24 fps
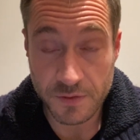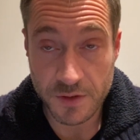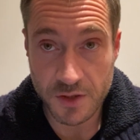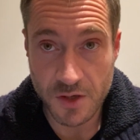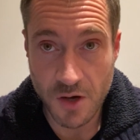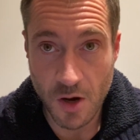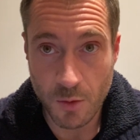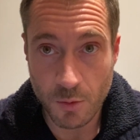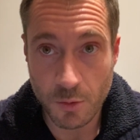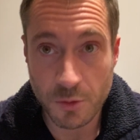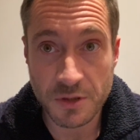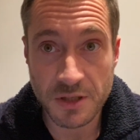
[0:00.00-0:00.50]

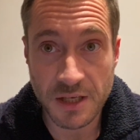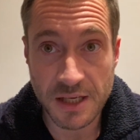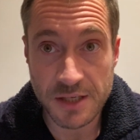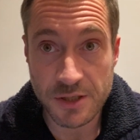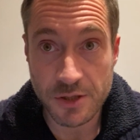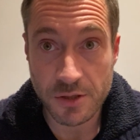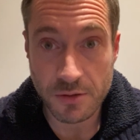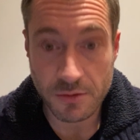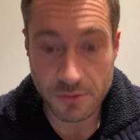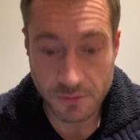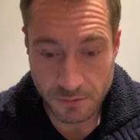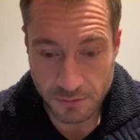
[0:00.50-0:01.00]
Star Wars
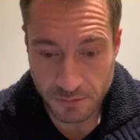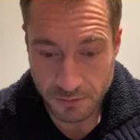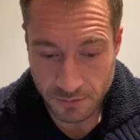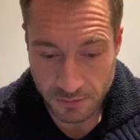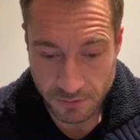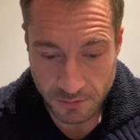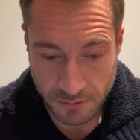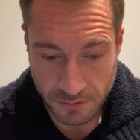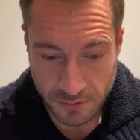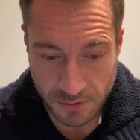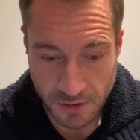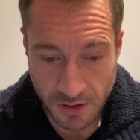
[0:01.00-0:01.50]
Legion
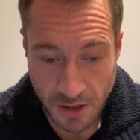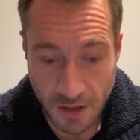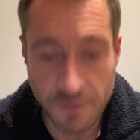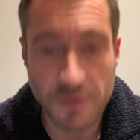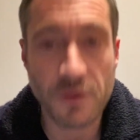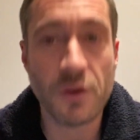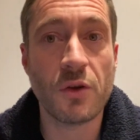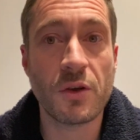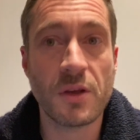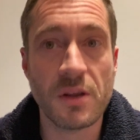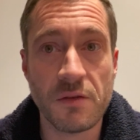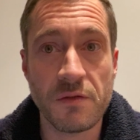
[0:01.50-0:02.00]
if
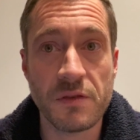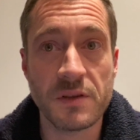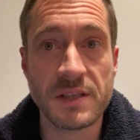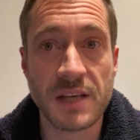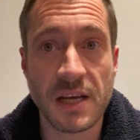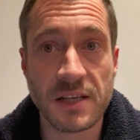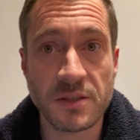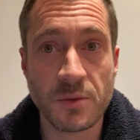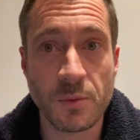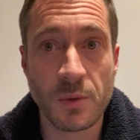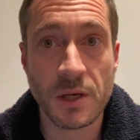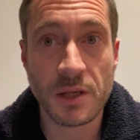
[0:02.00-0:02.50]
you're looking for
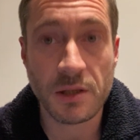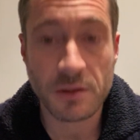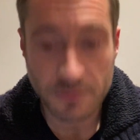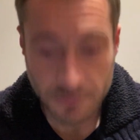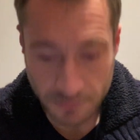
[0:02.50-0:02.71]
Tatooine.